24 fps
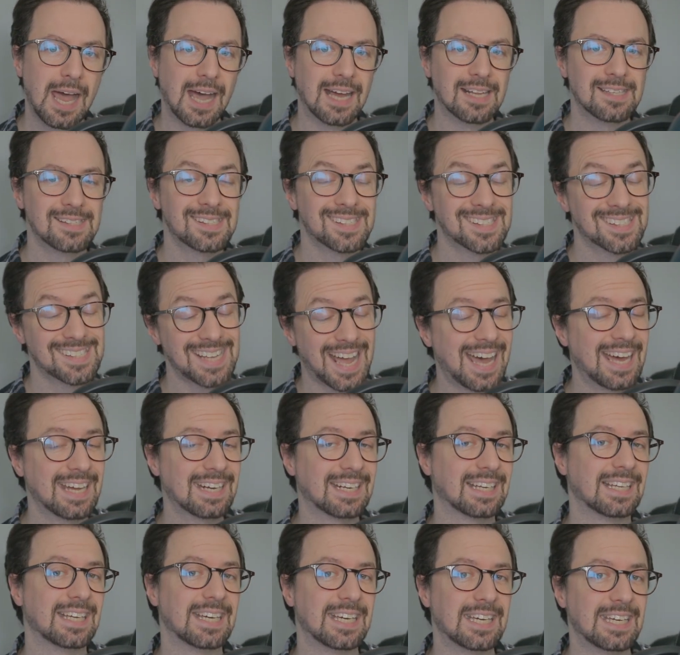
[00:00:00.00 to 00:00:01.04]
and
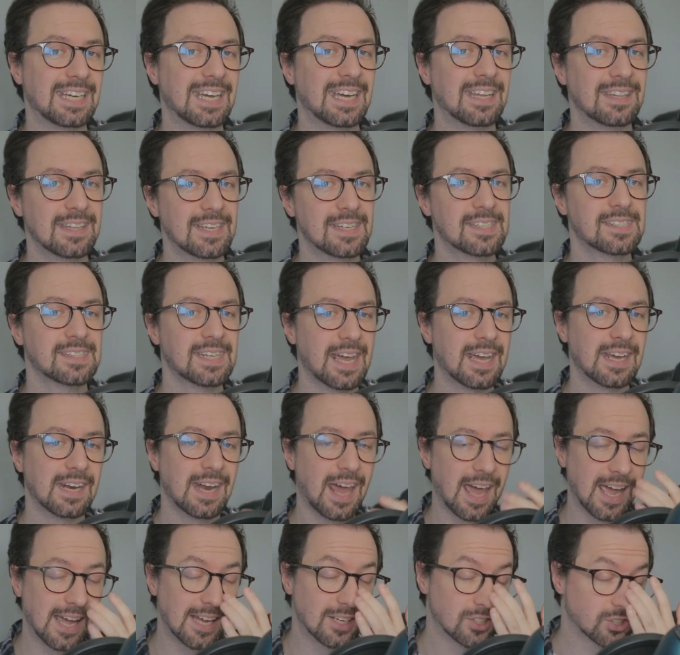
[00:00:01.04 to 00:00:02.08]
sadly in this day and
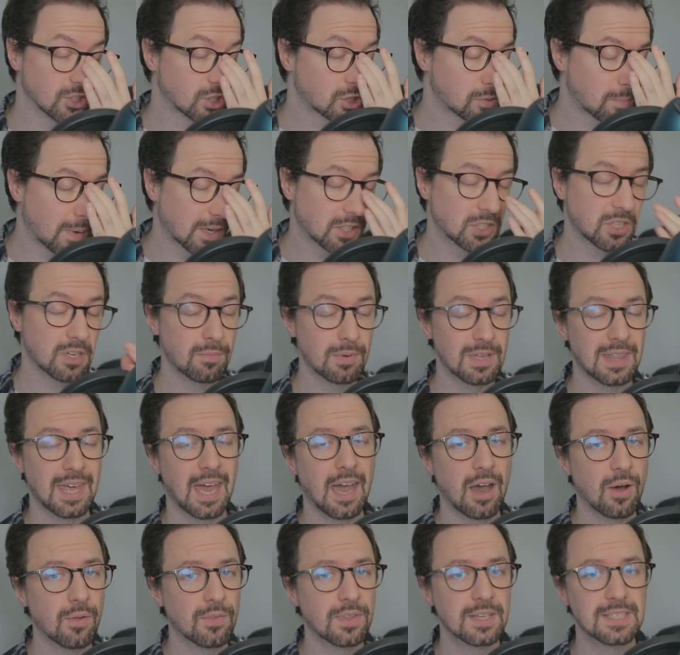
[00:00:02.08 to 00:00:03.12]
age especially with
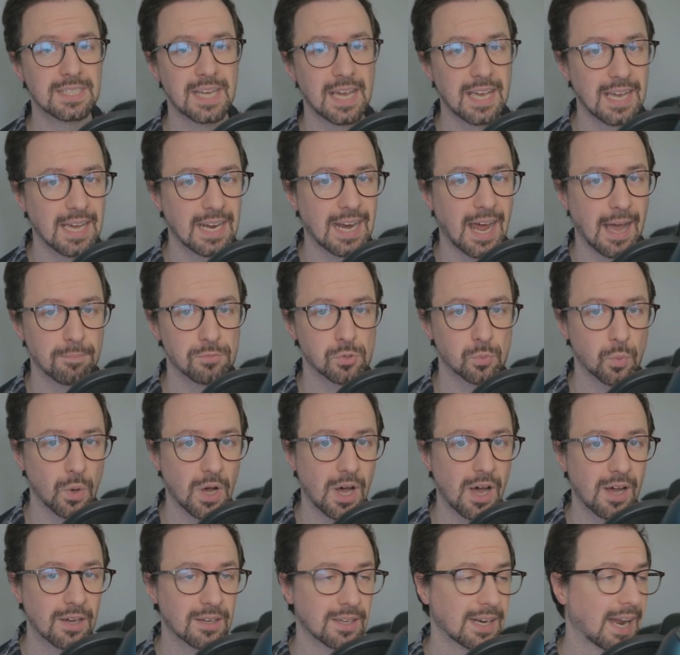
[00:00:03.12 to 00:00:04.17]
how the dating apps
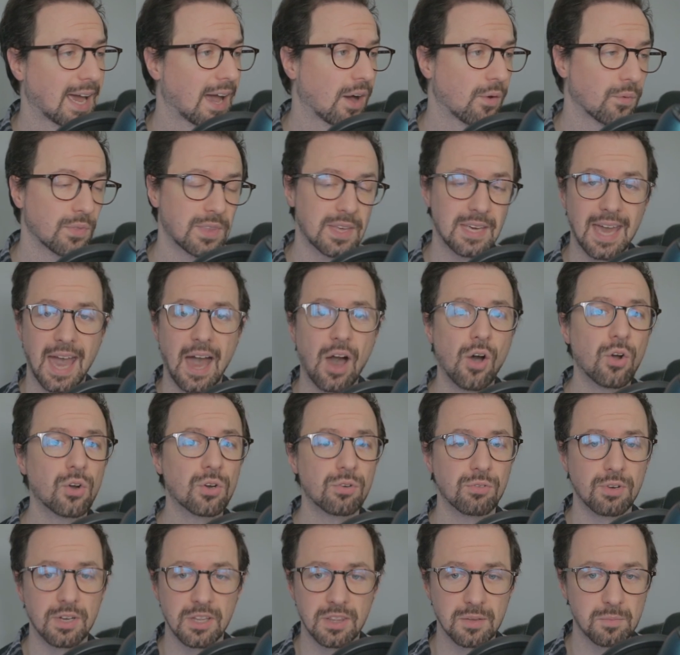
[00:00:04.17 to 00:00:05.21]
work and how the
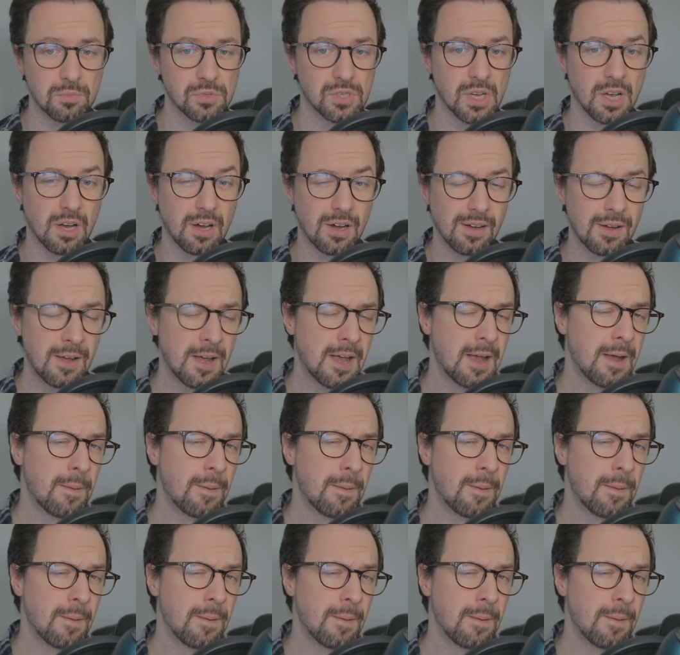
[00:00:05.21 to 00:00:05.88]
algorithms are